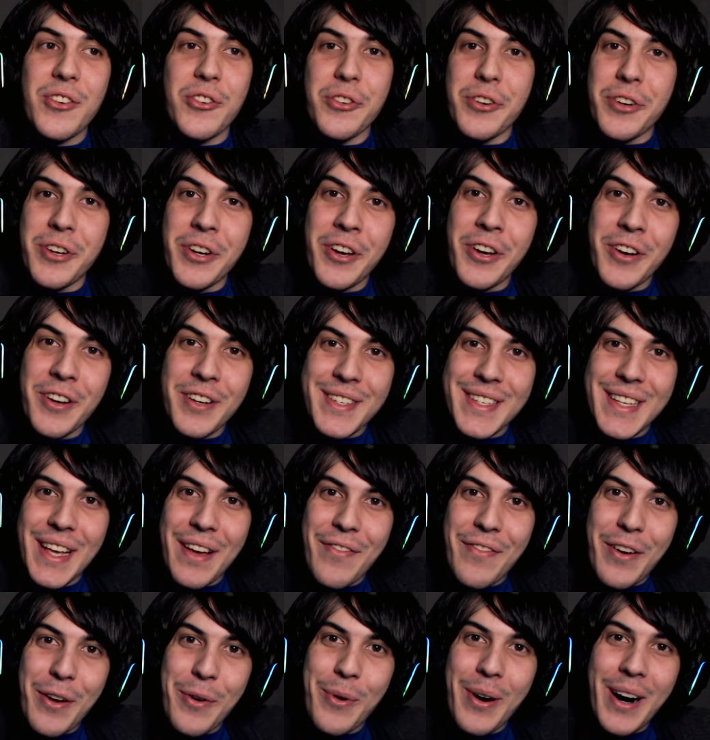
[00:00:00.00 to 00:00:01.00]
Good news,
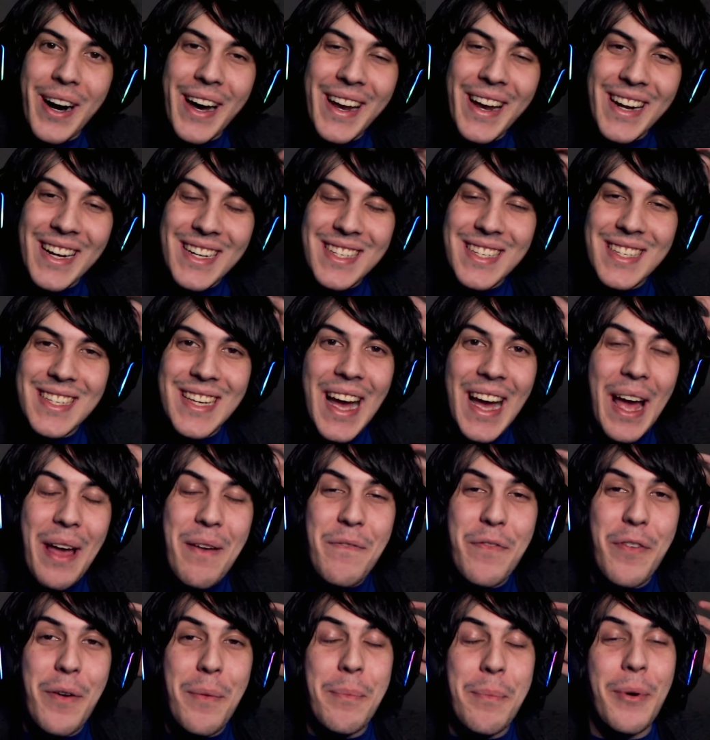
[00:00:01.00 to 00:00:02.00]
everyone! It's
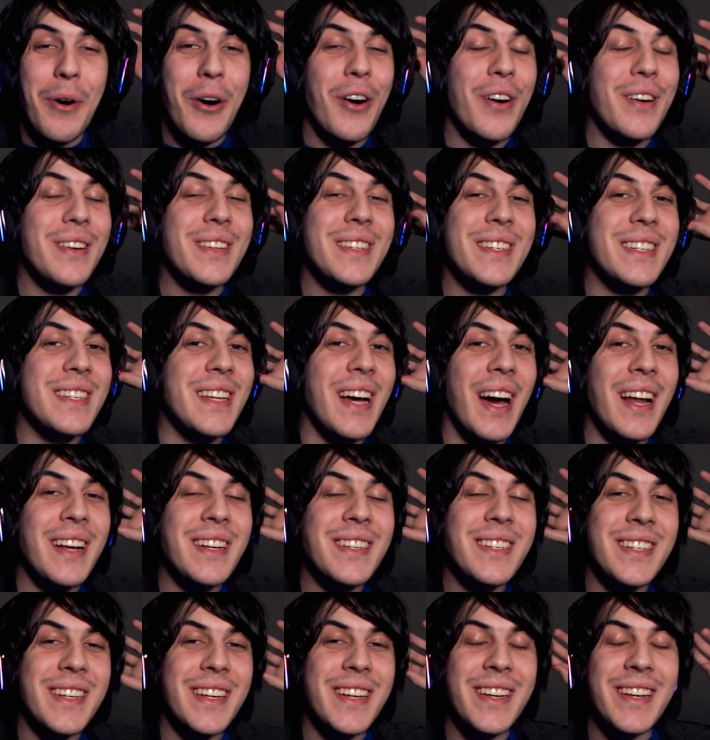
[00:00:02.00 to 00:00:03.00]
time for more
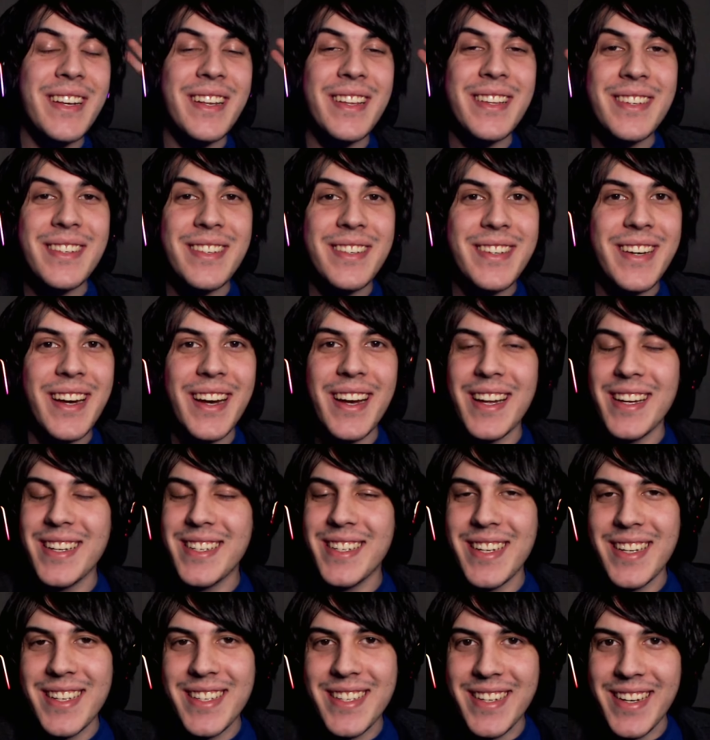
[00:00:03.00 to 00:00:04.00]
Dungeon
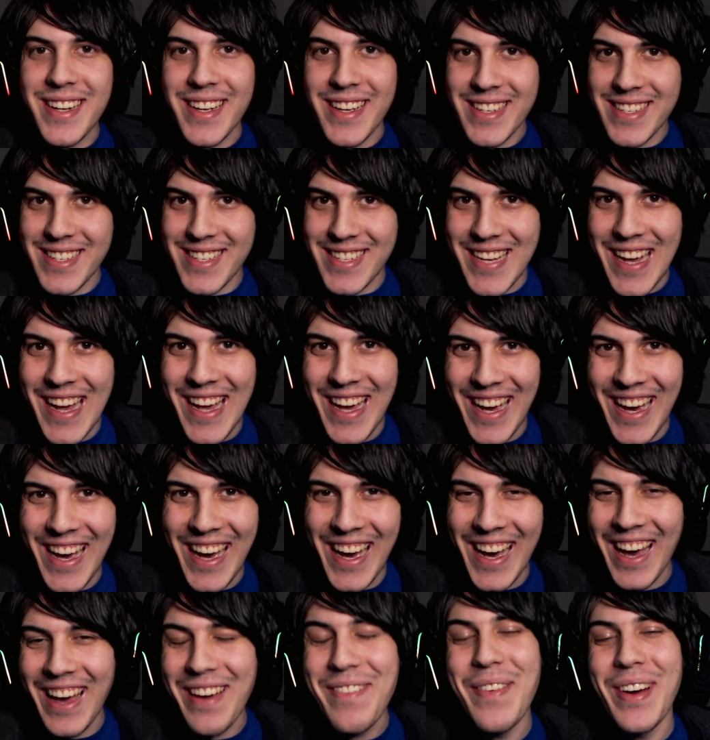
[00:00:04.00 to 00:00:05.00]
Deliciousness.
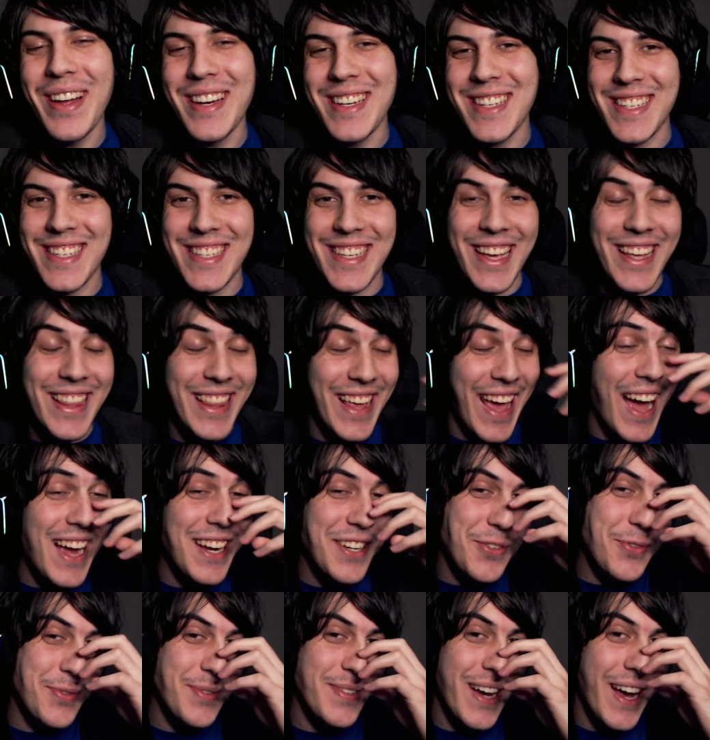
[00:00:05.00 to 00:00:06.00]
I meant to say the
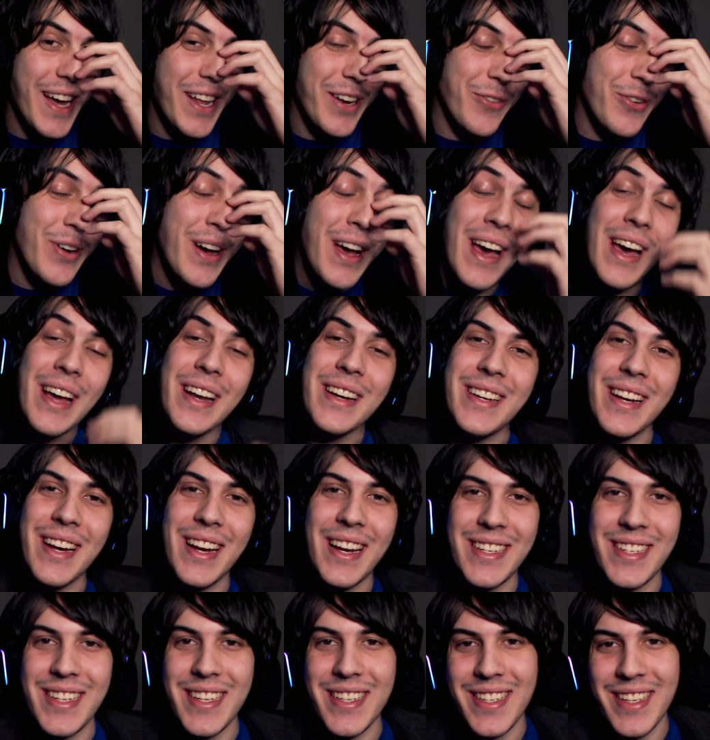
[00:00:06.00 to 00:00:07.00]
actual title,
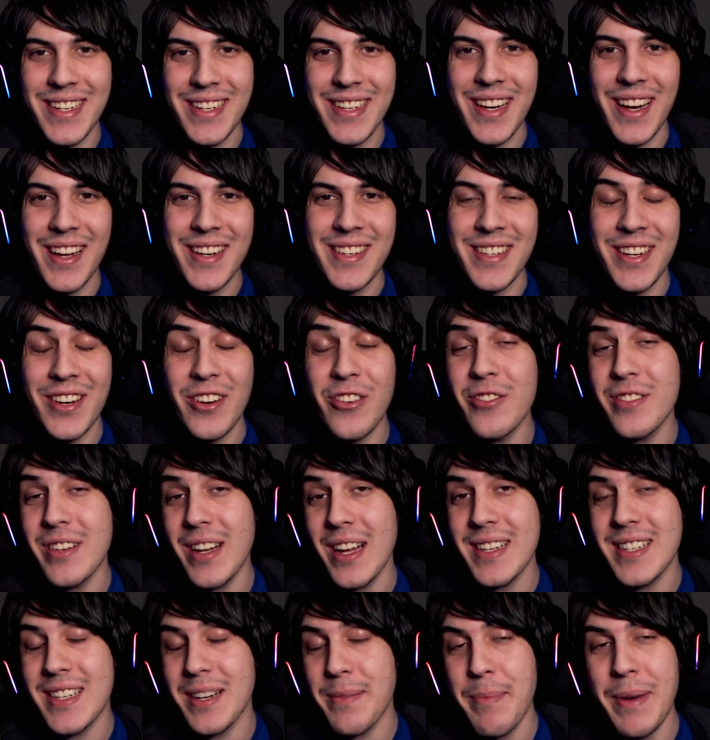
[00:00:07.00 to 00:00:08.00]
Delicious in Dungeon, or
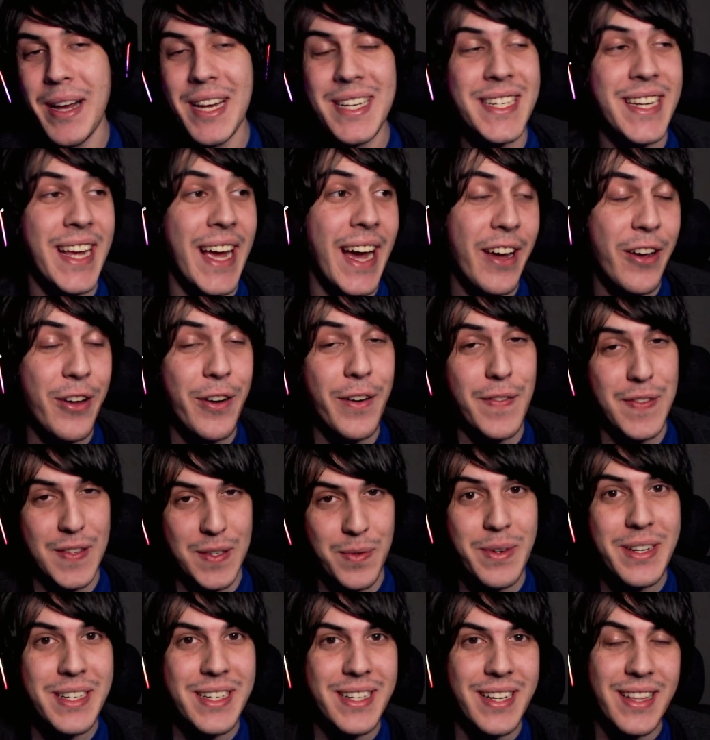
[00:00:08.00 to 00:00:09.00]
Dungeon Meshi. I could have
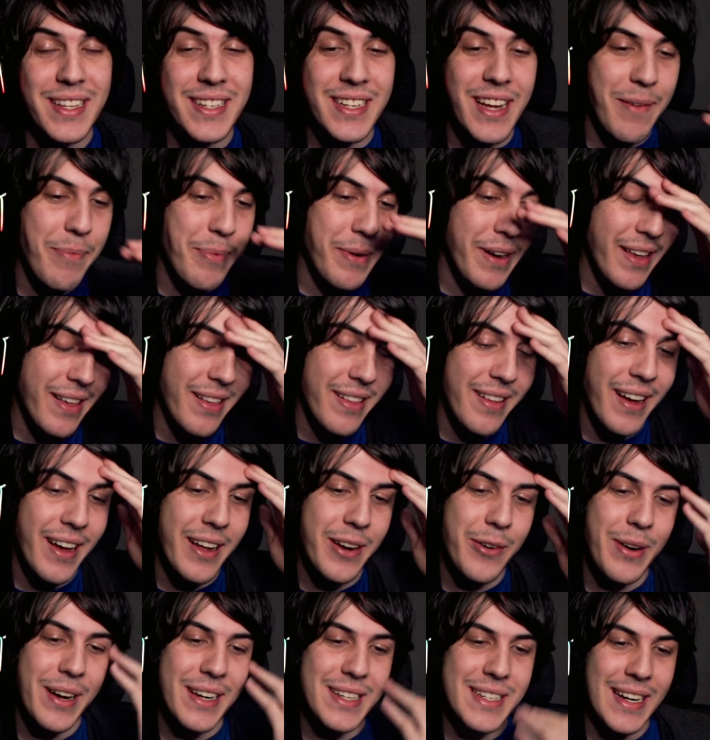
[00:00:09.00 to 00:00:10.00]
switched to the Japanese
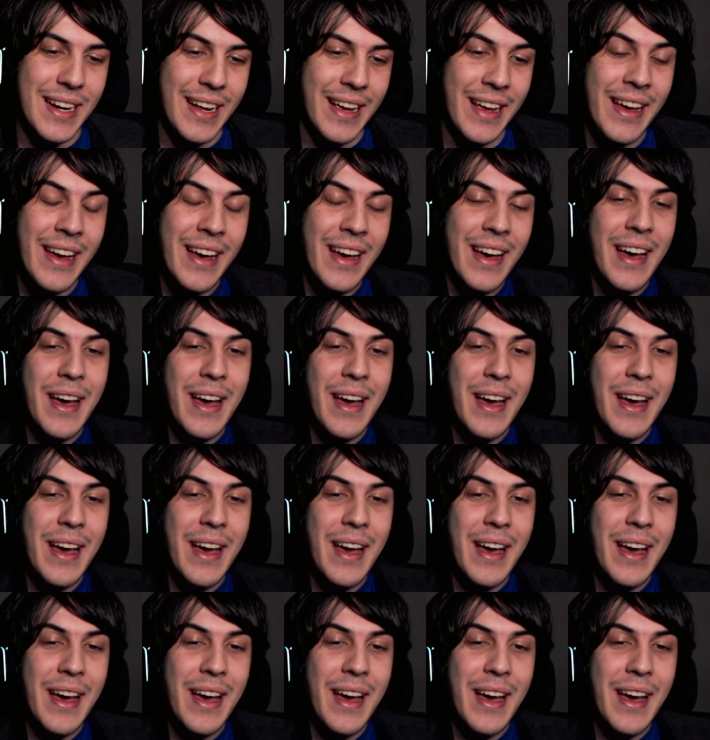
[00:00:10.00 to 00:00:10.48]
title, actually,